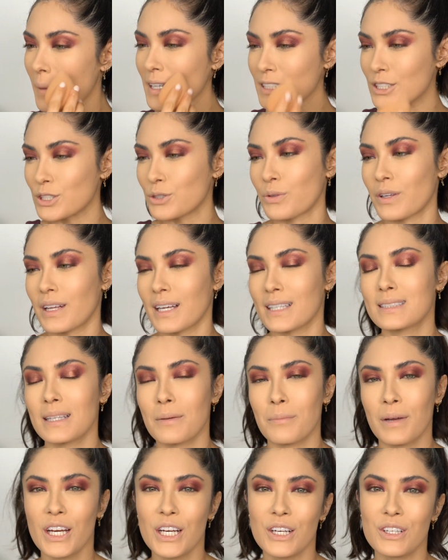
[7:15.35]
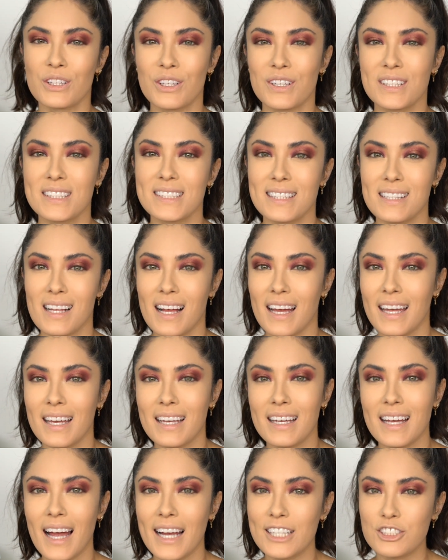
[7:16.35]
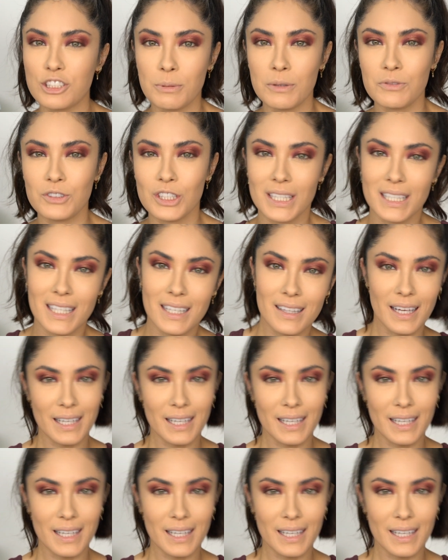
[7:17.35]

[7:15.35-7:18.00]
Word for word: I just realized that my hair looks like I Dream of Jeannie,